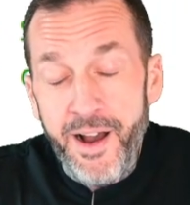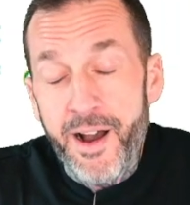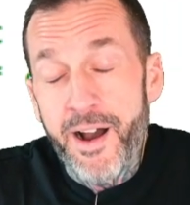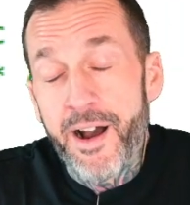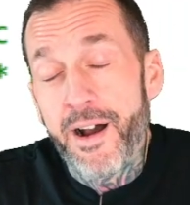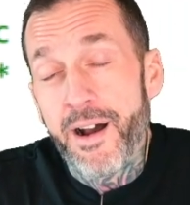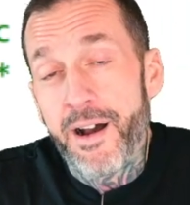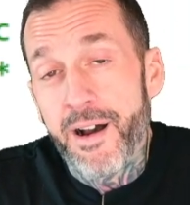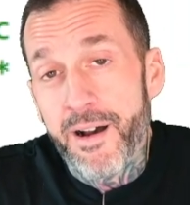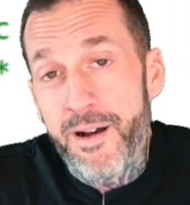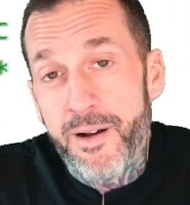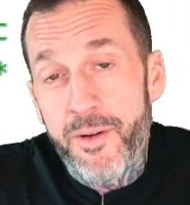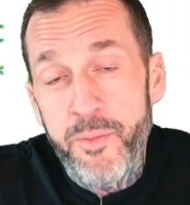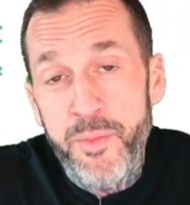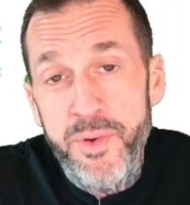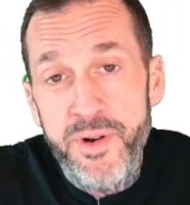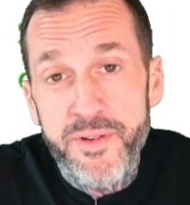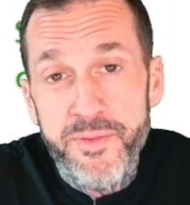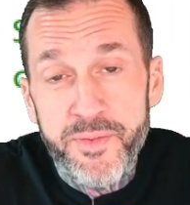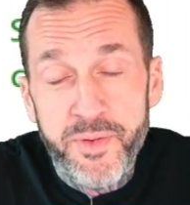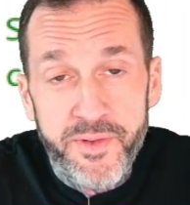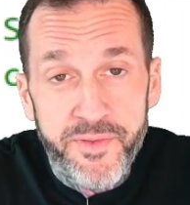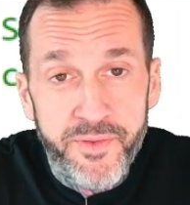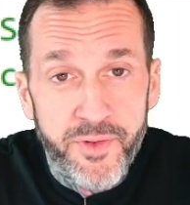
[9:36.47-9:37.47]
Uh, but
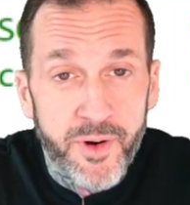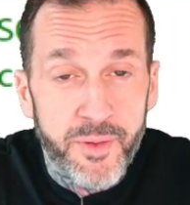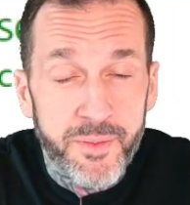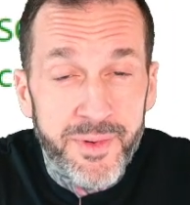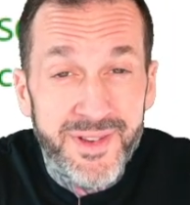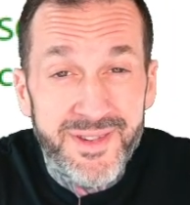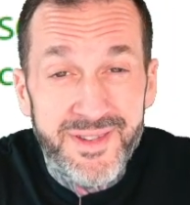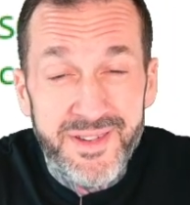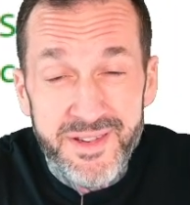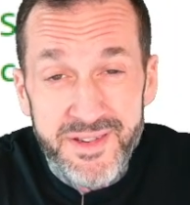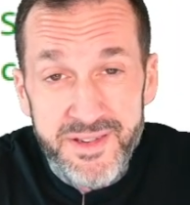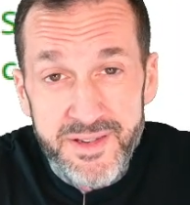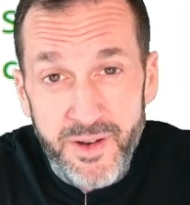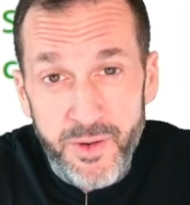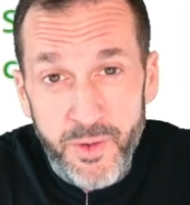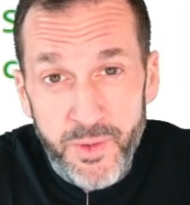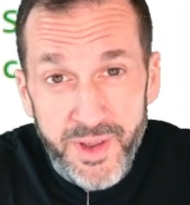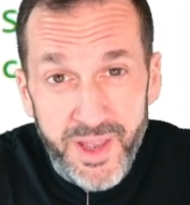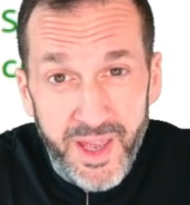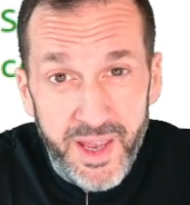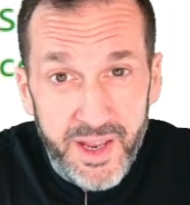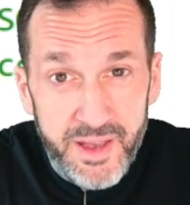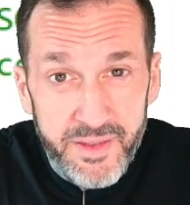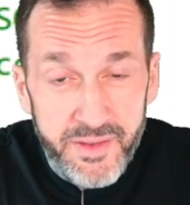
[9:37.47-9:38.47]
if performance is
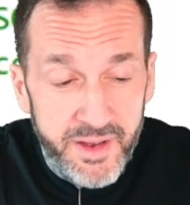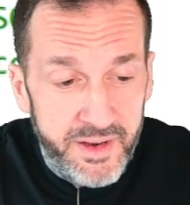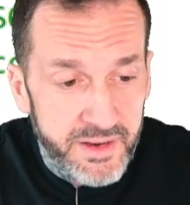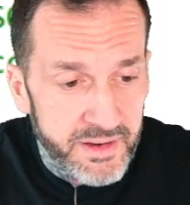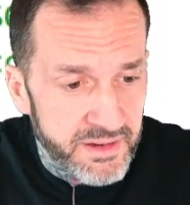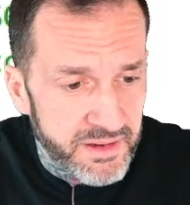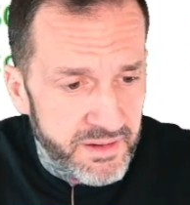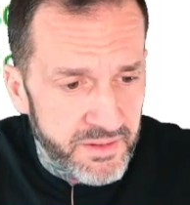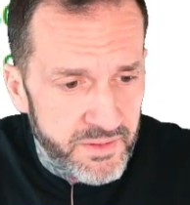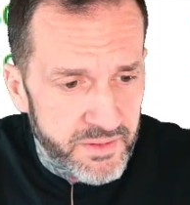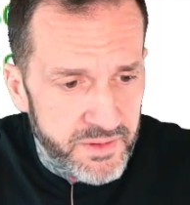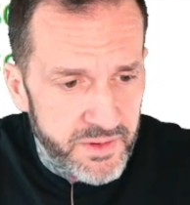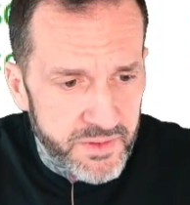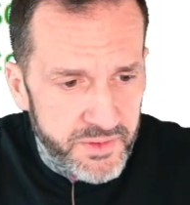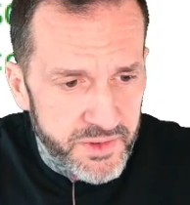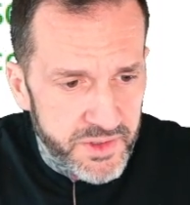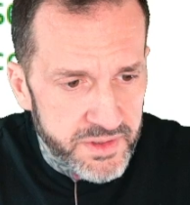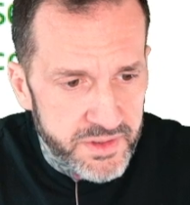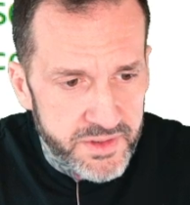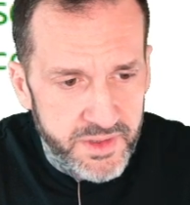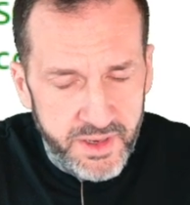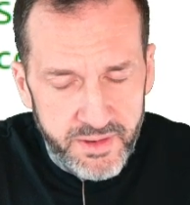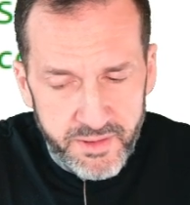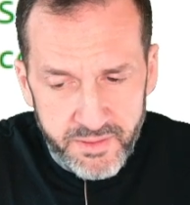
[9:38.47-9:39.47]
okay, then you, you
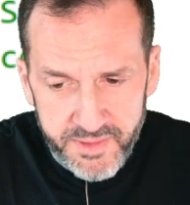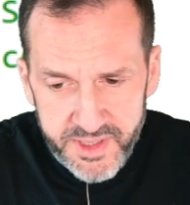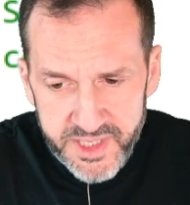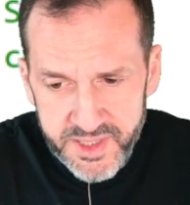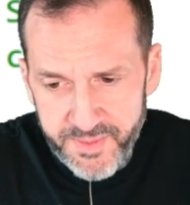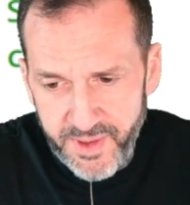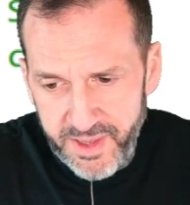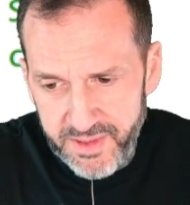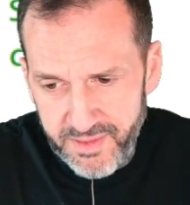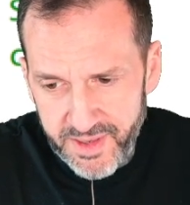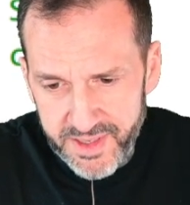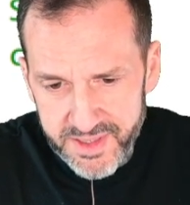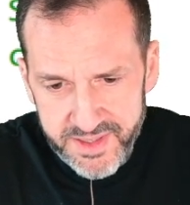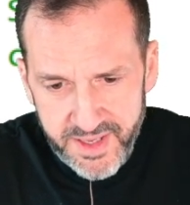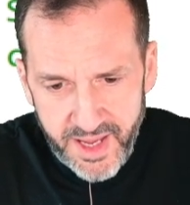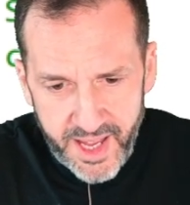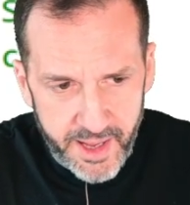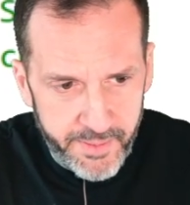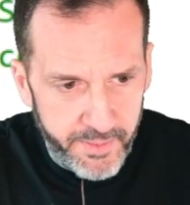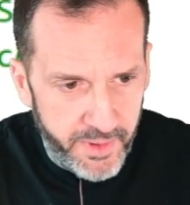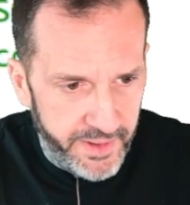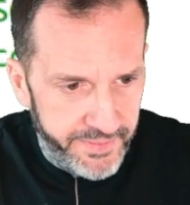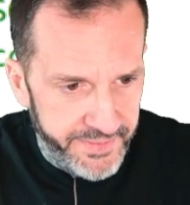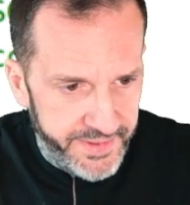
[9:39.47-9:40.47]
generally spend less
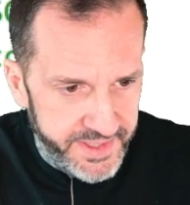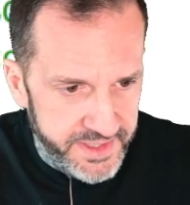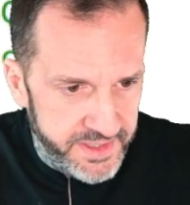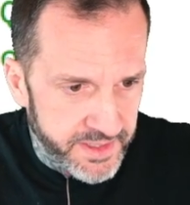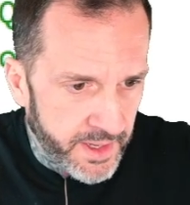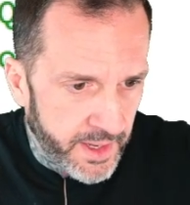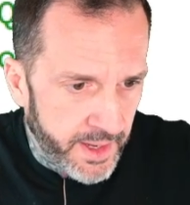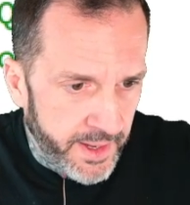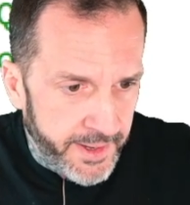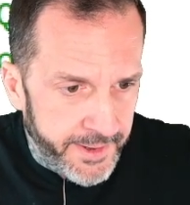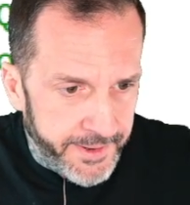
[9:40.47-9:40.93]
time on this.